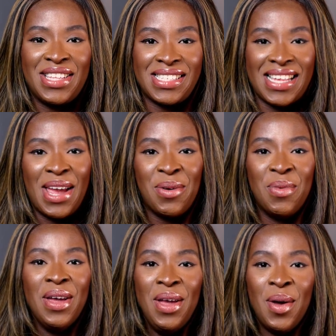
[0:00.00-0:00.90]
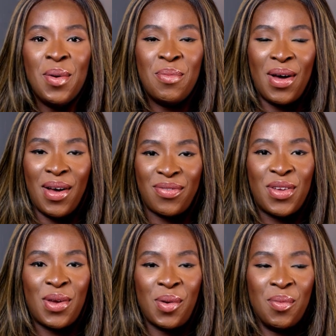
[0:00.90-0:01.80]
the same
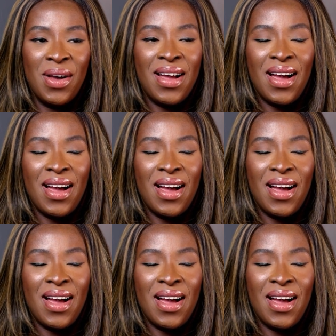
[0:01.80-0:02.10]
perfume.